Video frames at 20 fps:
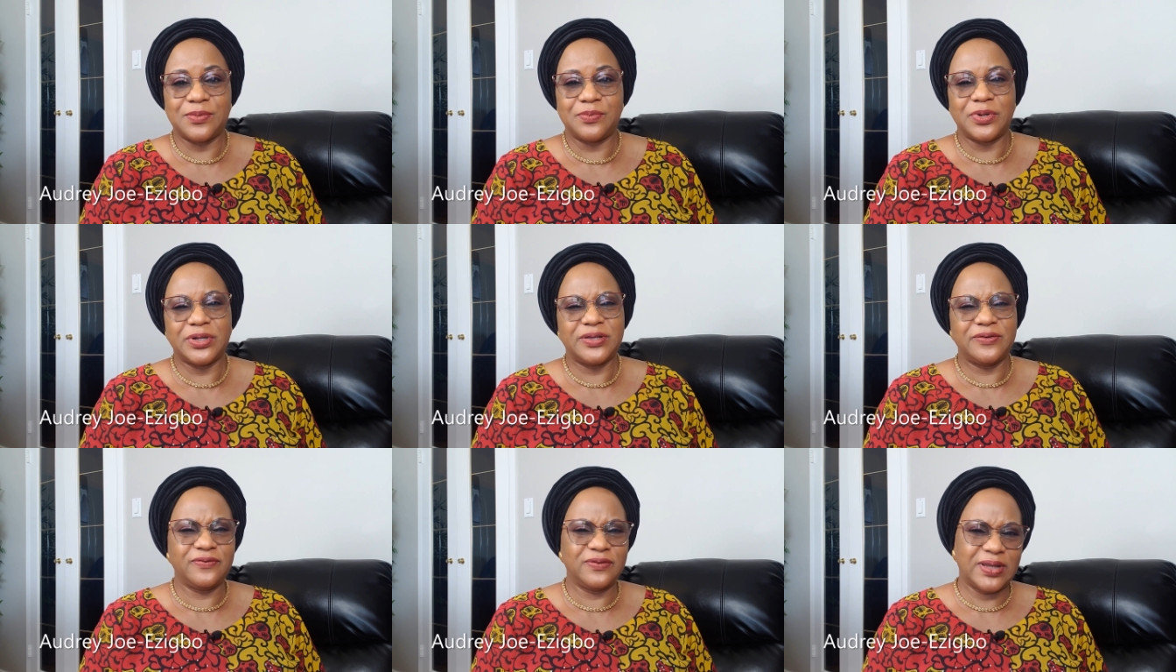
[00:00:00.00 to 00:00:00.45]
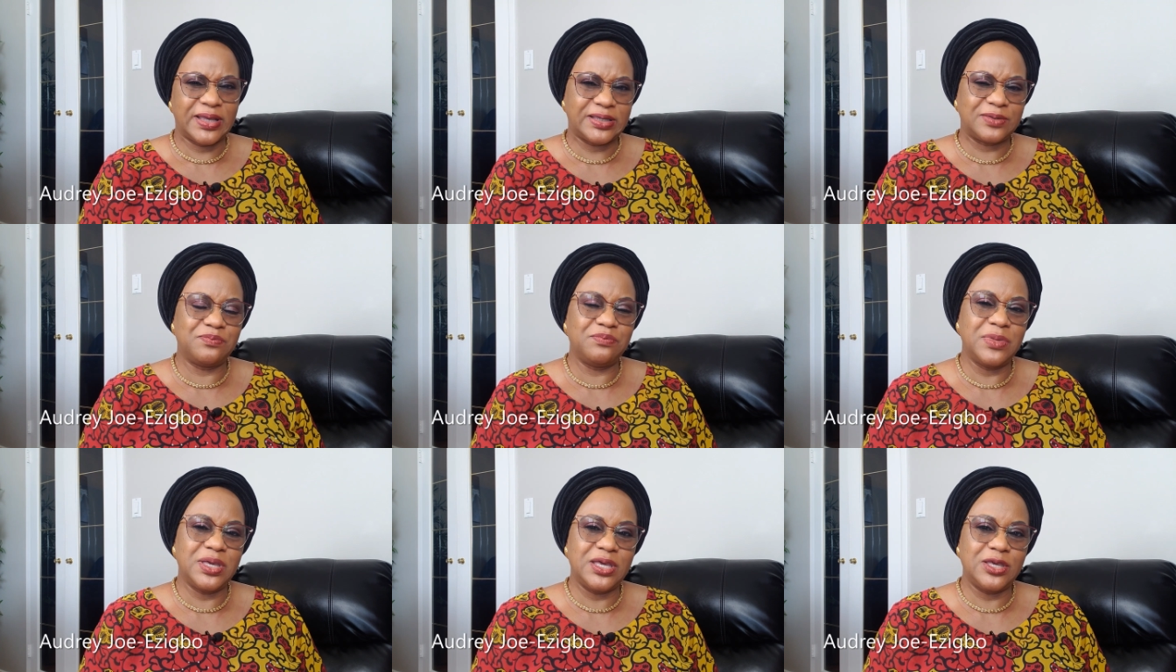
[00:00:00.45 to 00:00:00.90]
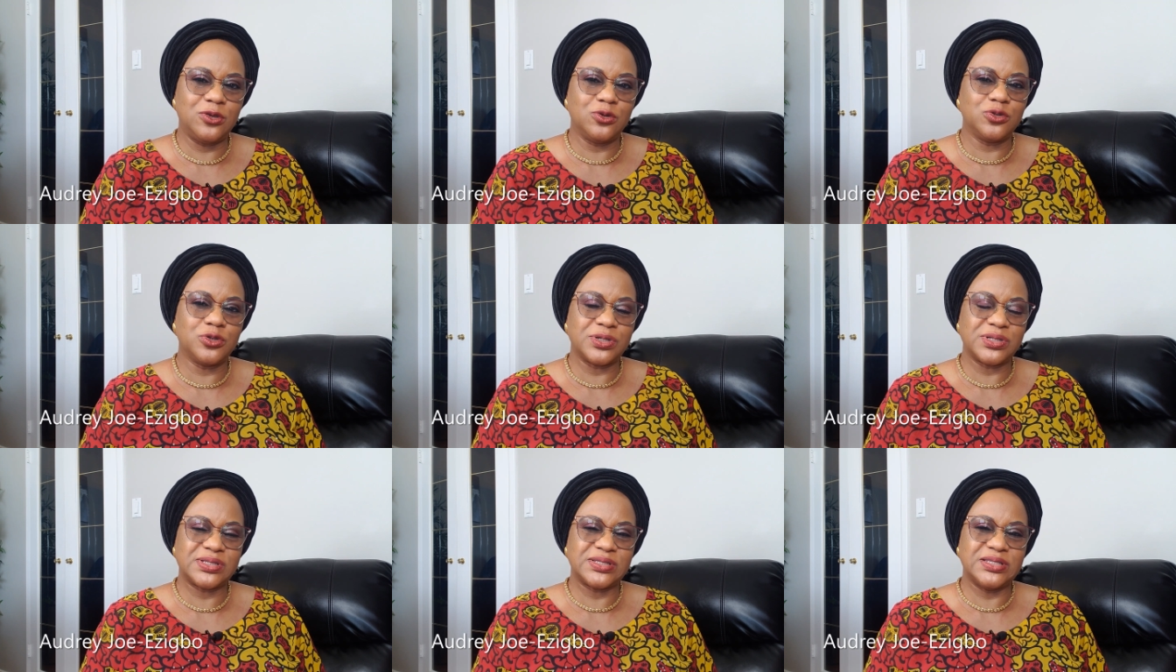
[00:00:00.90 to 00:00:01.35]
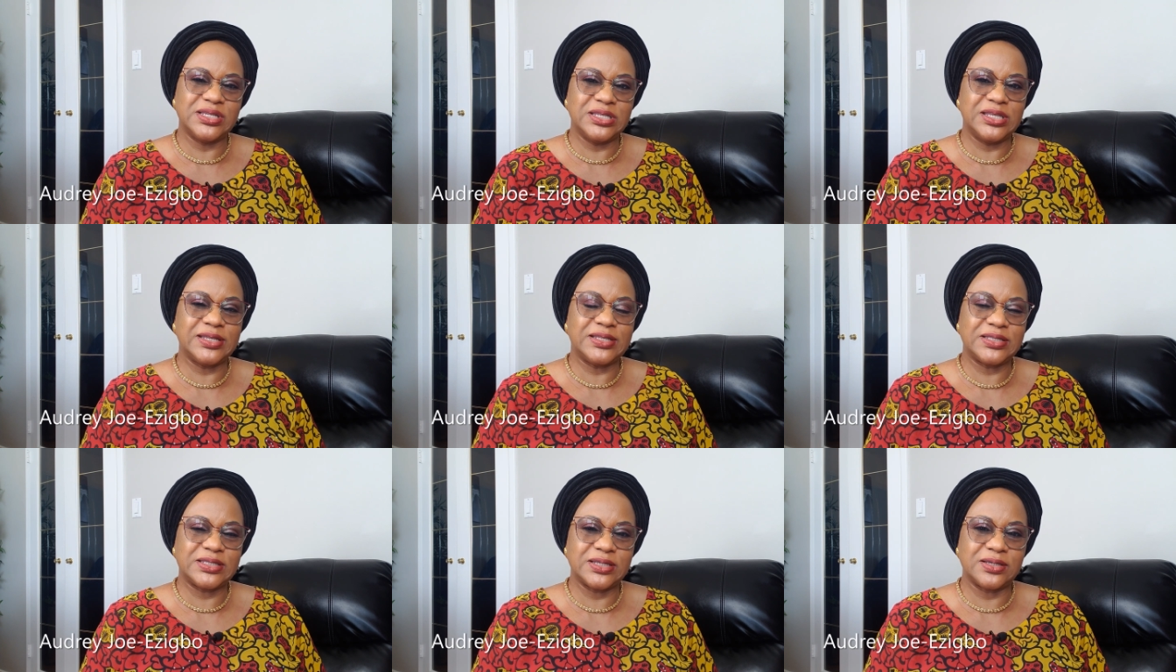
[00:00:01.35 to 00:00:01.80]
But if, like me, you just
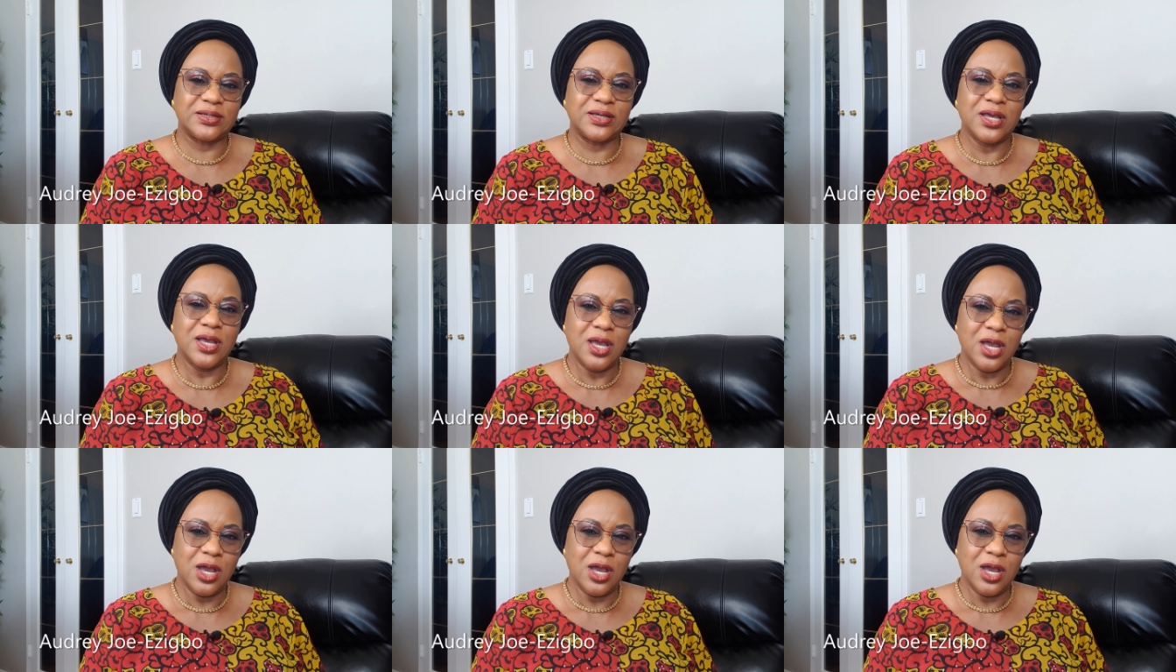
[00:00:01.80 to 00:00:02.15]
needed to